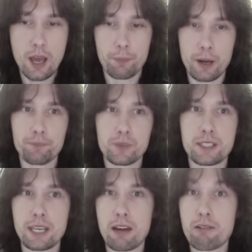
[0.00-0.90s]
But
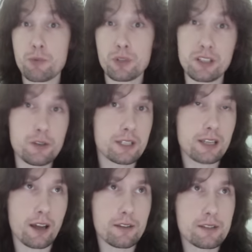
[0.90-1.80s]
Terry was used to
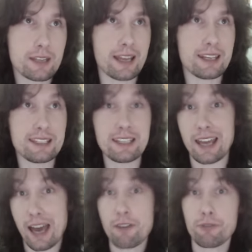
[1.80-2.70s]
guns and he did
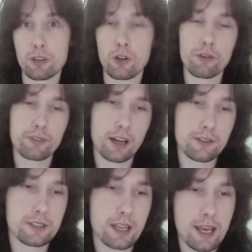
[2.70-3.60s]
have a lot of
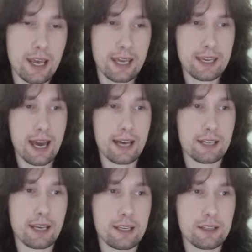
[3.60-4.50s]
guns. He had
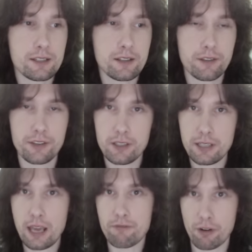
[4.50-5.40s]
his
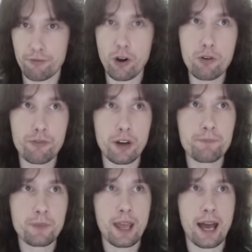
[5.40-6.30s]
38 revolver
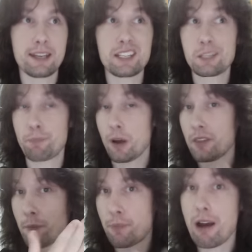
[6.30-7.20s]
and he spun
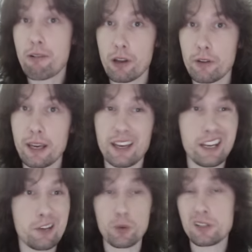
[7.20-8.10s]
the barrel on it and
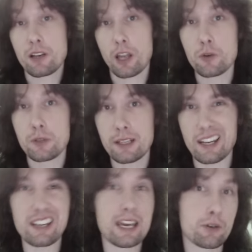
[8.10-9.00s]
it wasn't loaded
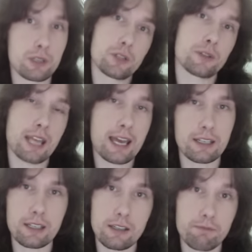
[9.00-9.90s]
and he held it to his head
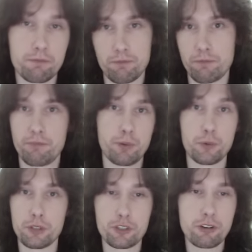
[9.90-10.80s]
and he
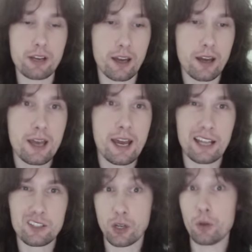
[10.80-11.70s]
pulled the trigger
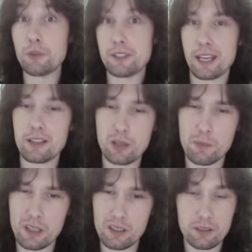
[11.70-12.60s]
and Don said to him
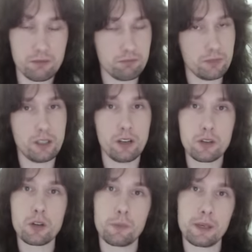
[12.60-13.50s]
that you know you
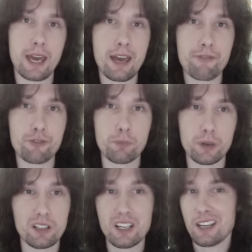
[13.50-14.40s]
got to be careful
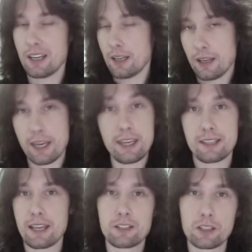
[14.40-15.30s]
but he
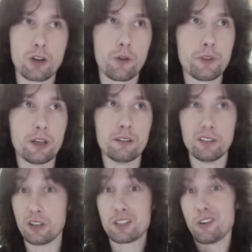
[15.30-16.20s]
said to Don that,
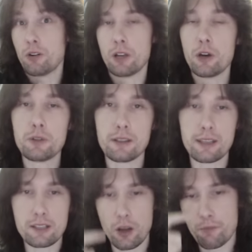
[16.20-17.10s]
look, it's not loaded,
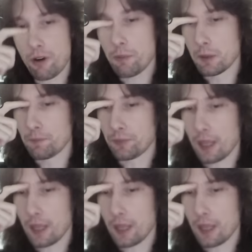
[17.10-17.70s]
there's no problem.